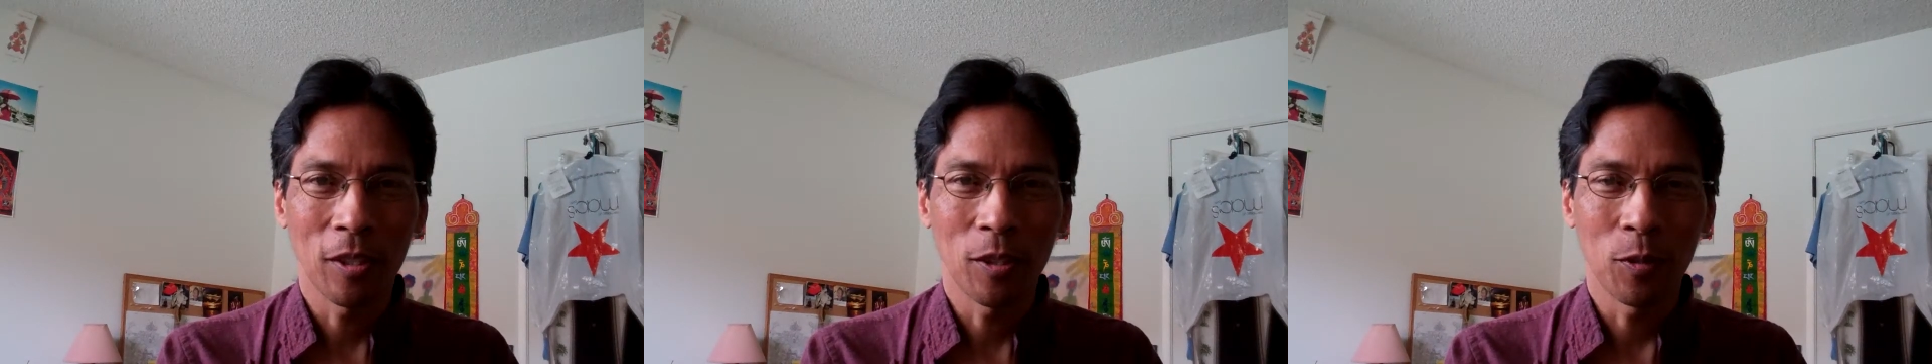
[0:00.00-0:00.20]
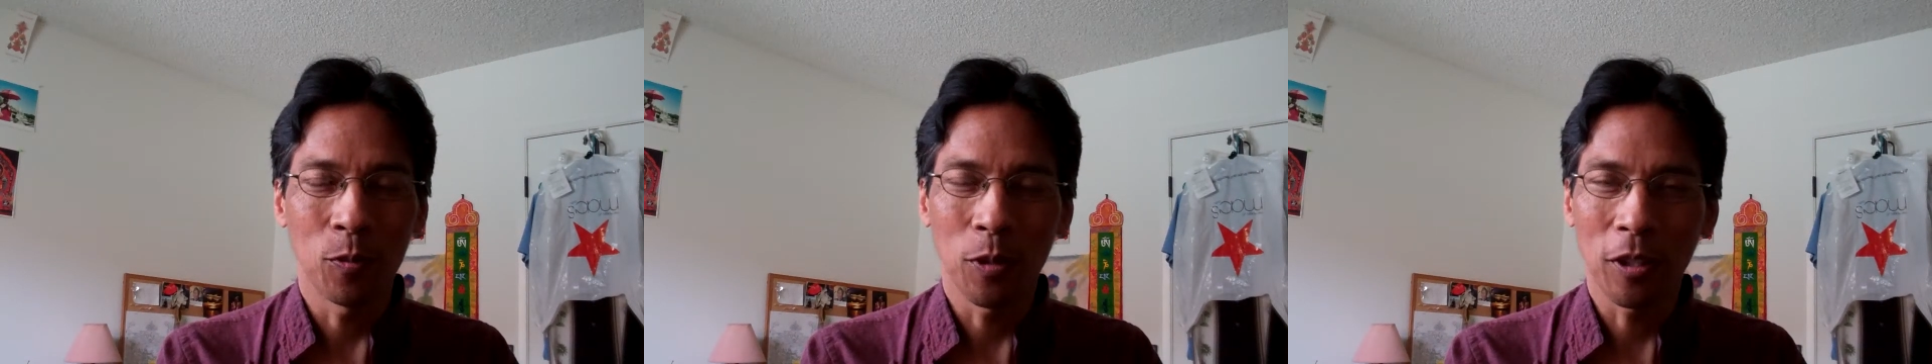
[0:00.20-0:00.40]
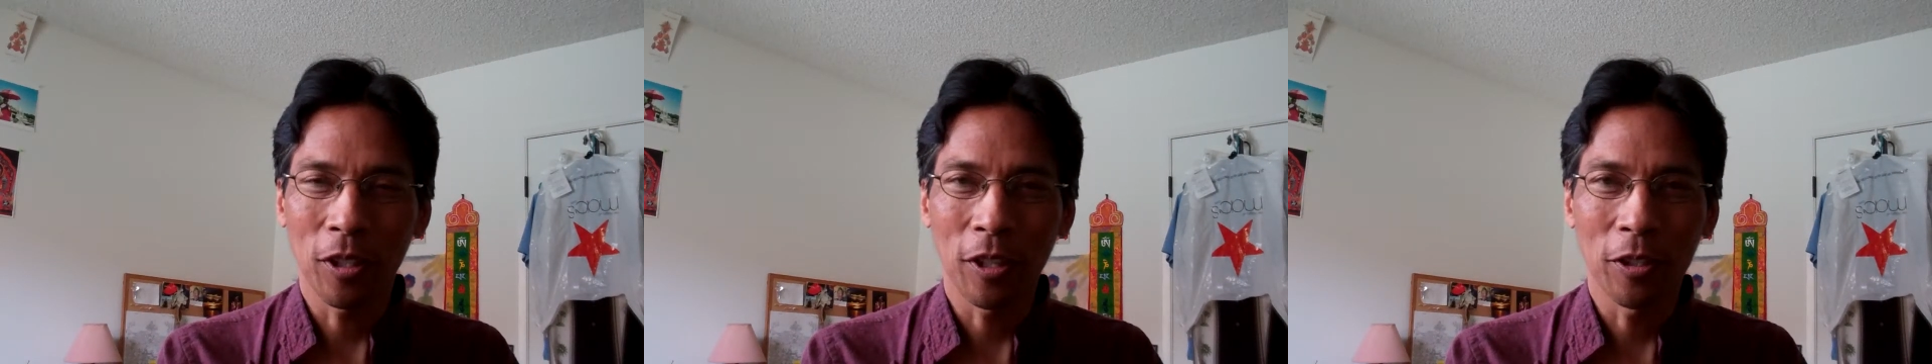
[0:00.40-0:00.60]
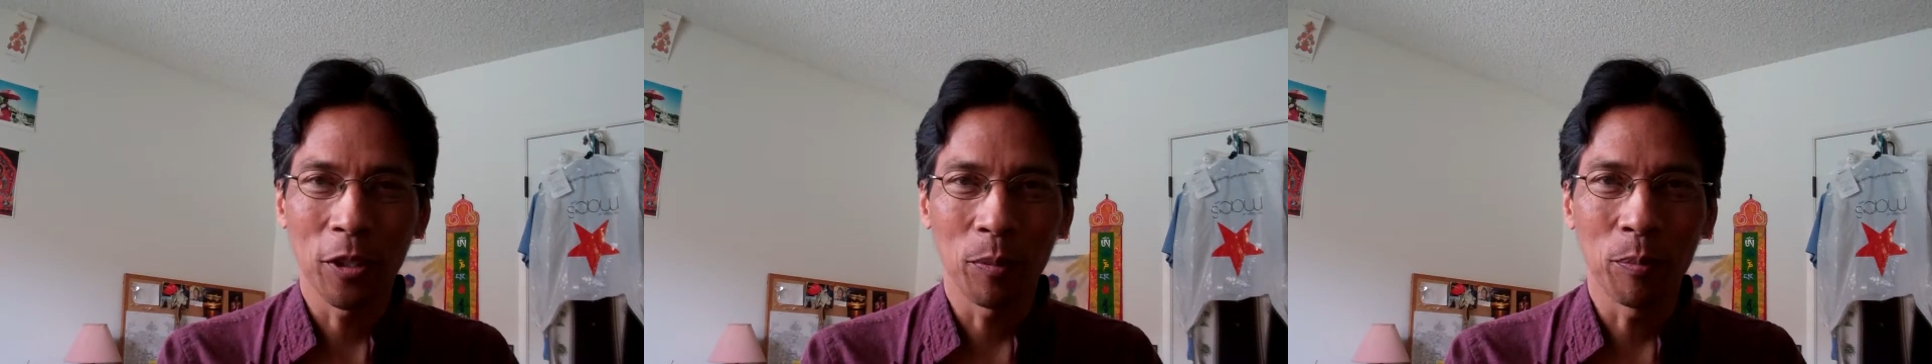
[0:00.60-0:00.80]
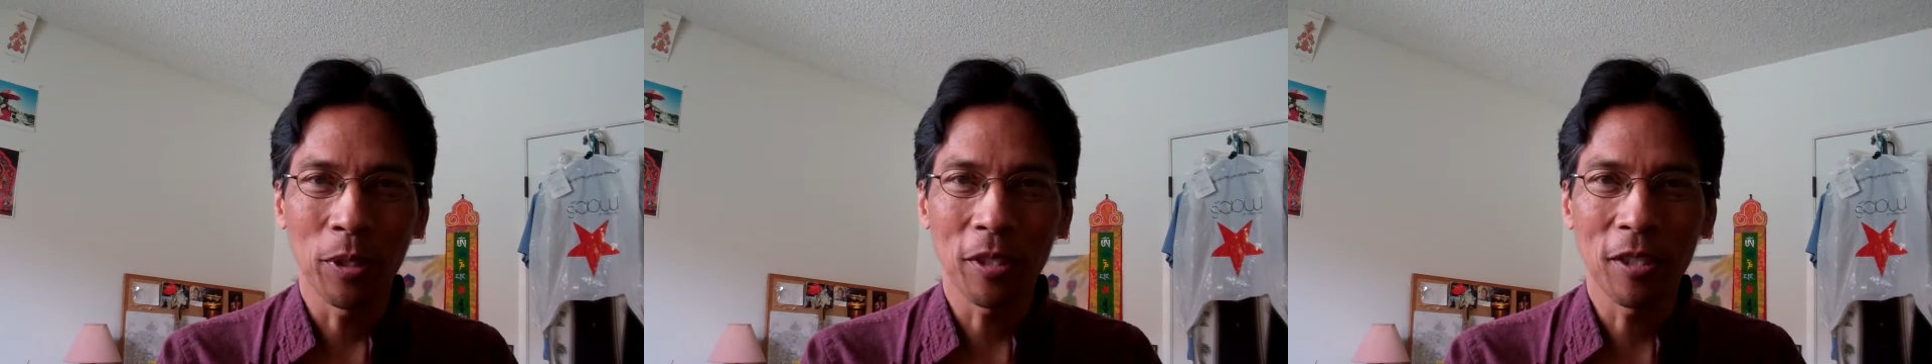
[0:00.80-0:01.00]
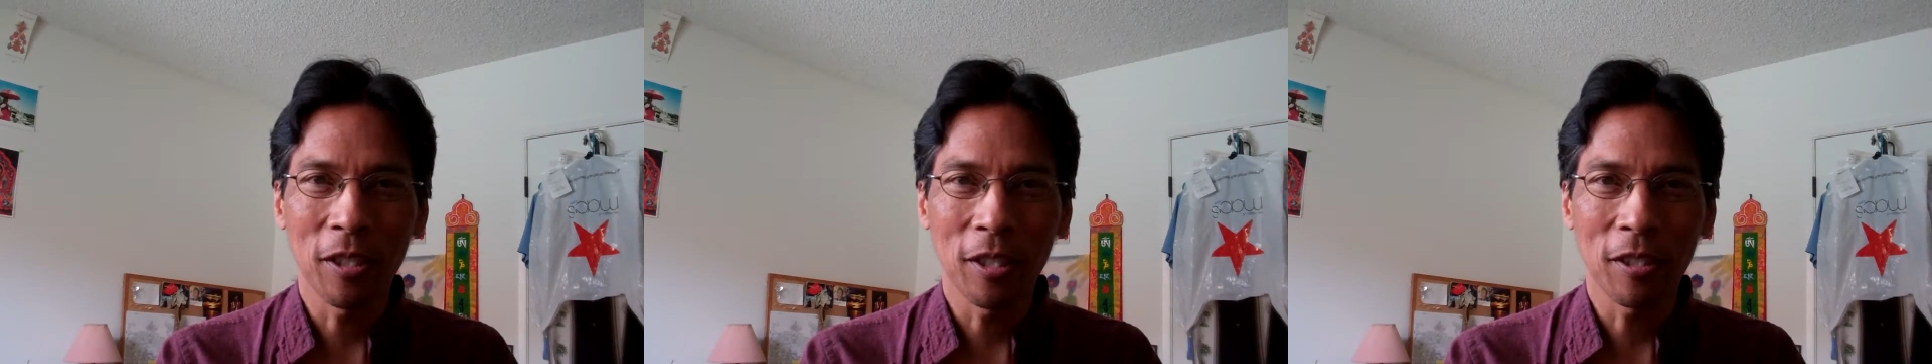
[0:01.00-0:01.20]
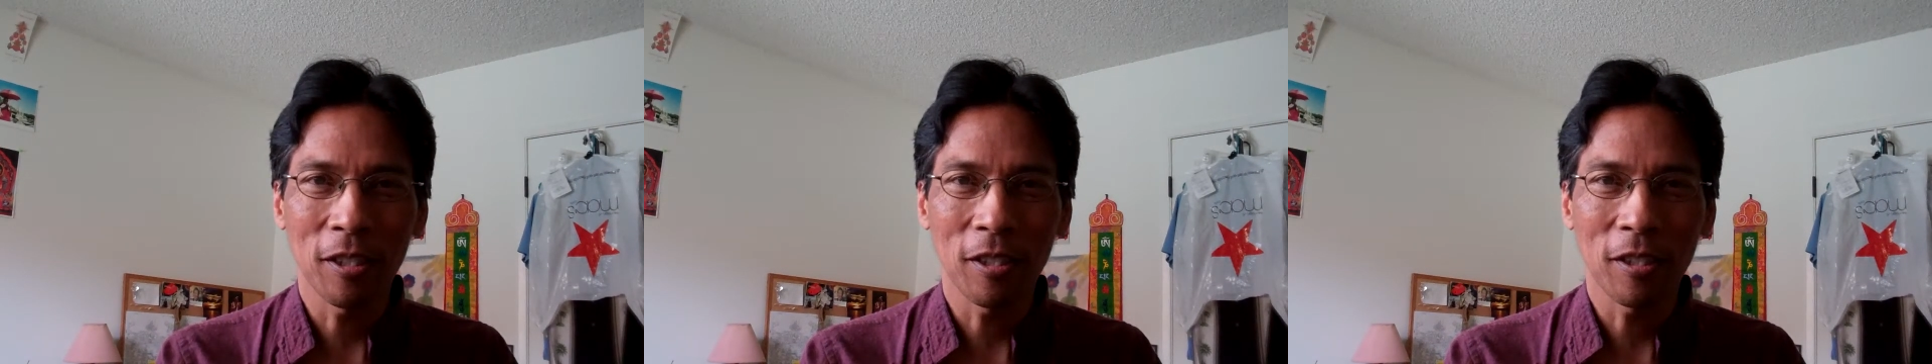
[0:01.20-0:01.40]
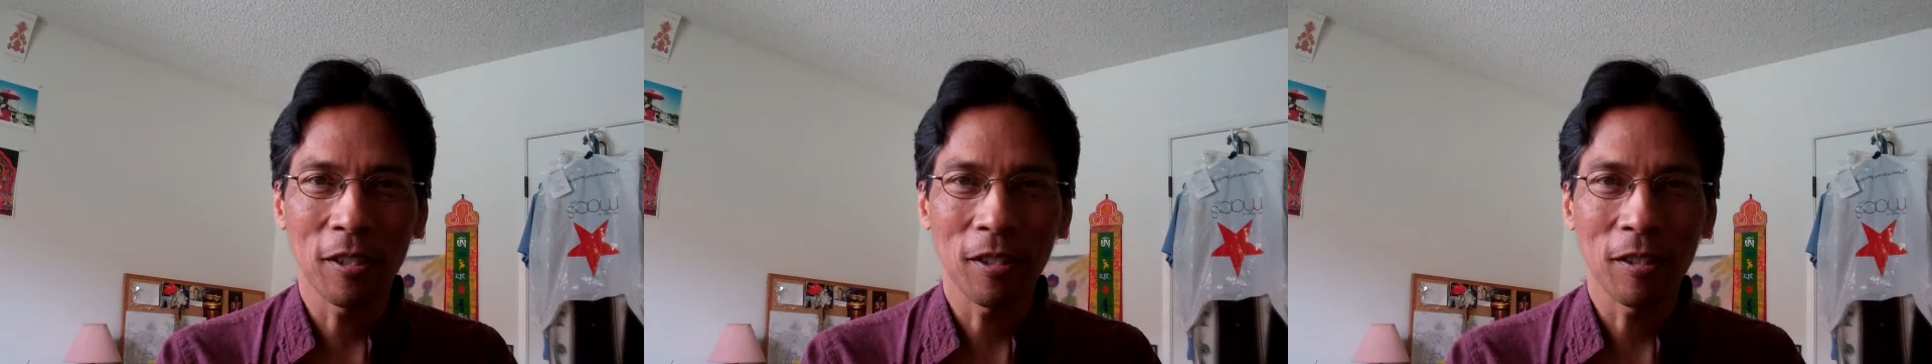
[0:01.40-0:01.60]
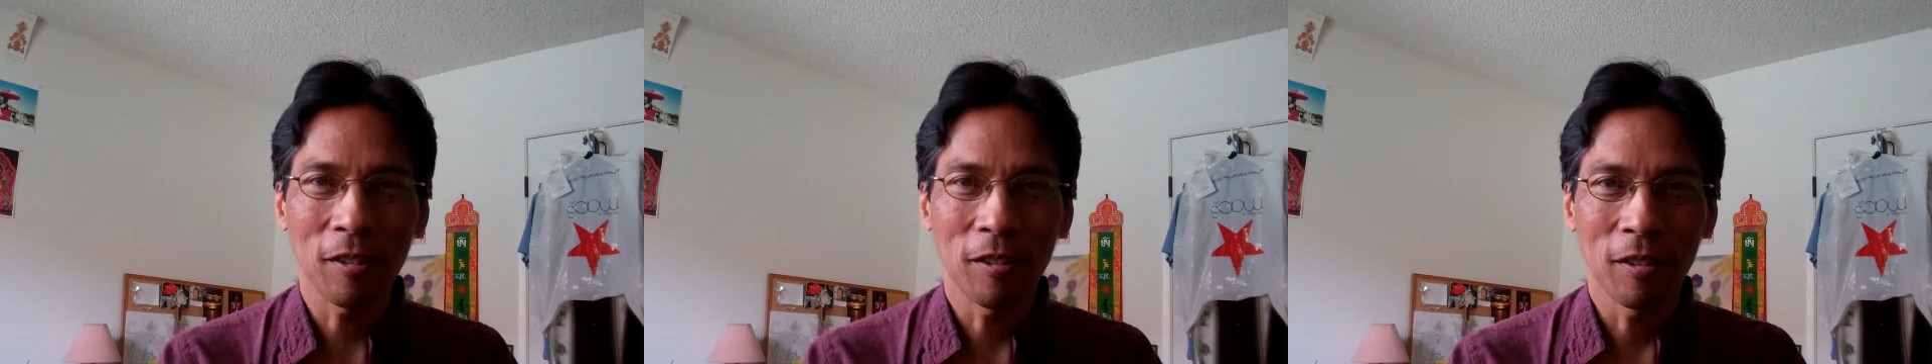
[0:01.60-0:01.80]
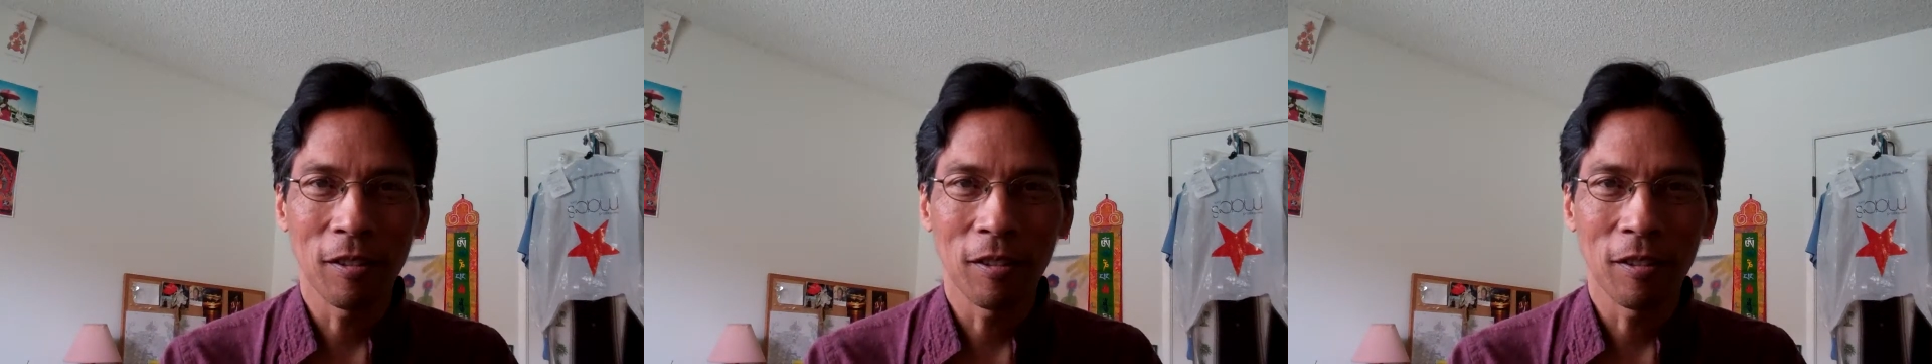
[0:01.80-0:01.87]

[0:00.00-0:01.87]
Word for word: to work on your business?